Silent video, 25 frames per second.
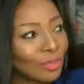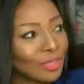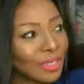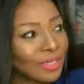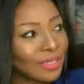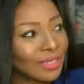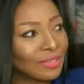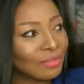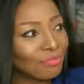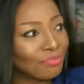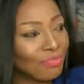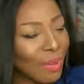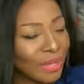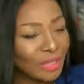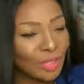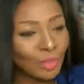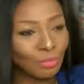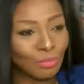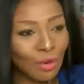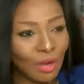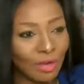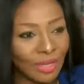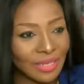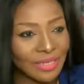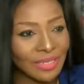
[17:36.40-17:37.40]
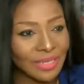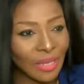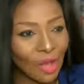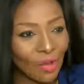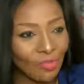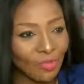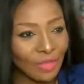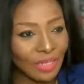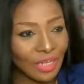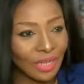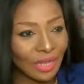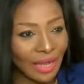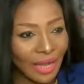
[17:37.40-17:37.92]
Mojec benchmark
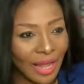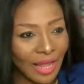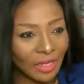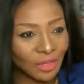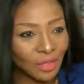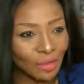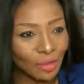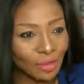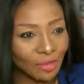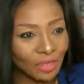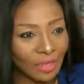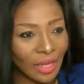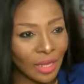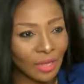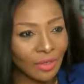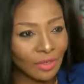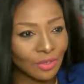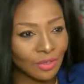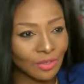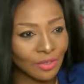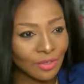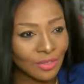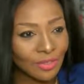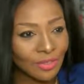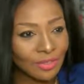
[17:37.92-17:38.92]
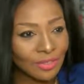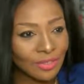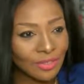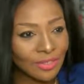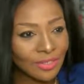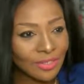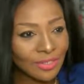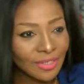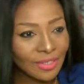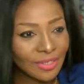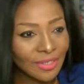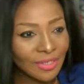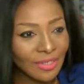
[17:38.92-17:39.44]
itself on international standards,
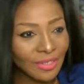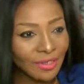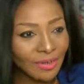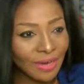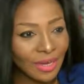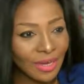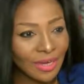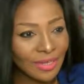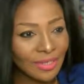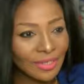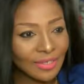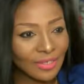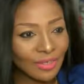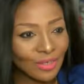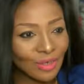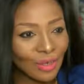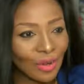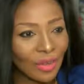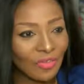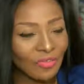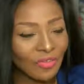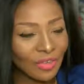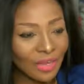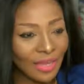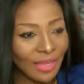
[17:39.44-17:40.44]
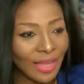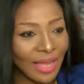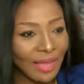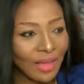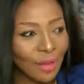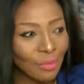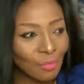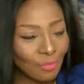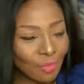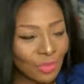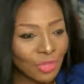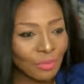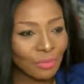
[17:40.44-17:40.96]
right? So I feel like I
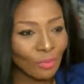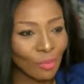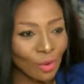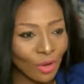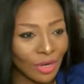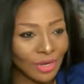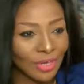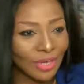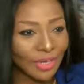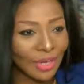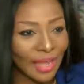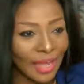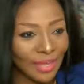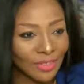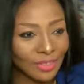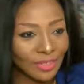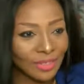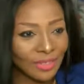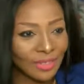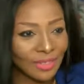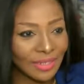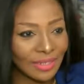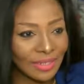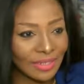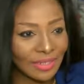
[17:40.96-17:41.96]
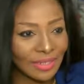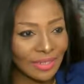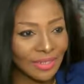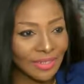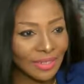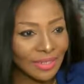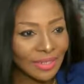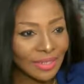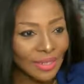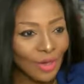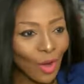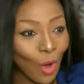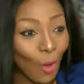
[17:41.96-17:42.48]
compete more internationally
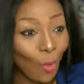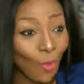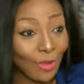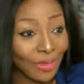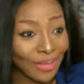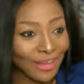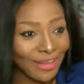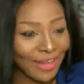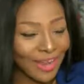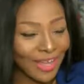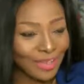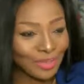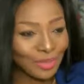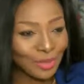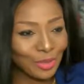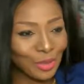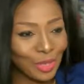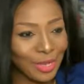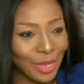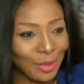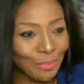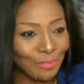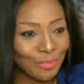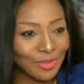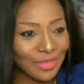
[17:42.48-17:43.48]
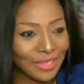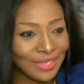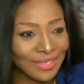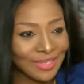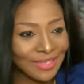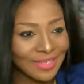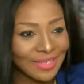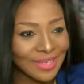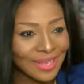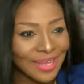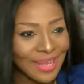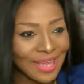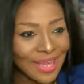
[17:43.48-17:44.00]
or with international
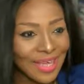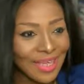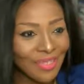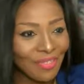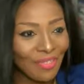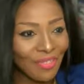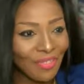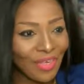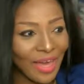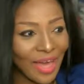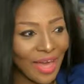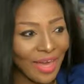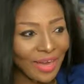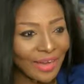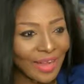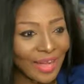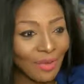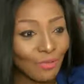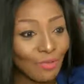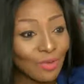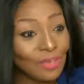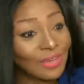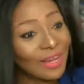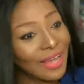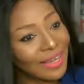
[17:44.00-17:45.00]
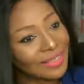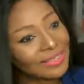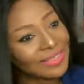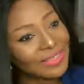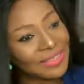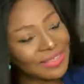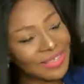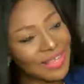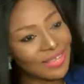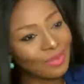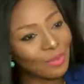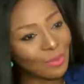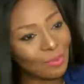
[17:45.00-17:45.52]
companies and we like
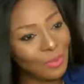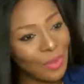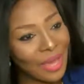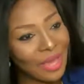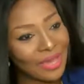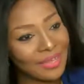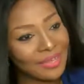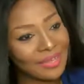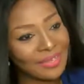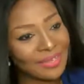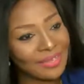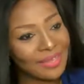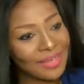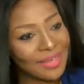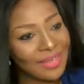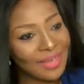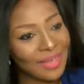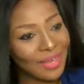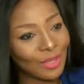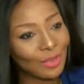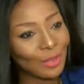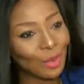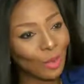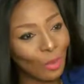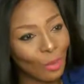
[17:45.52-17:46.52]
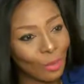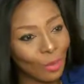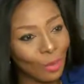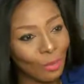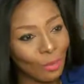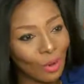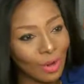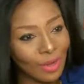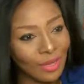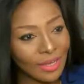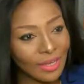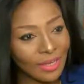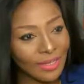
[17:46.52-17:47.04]
to set the pace in the
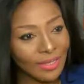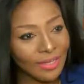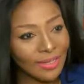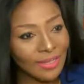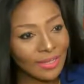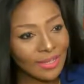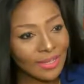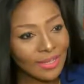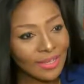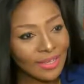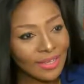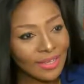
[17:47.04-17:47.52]
local market.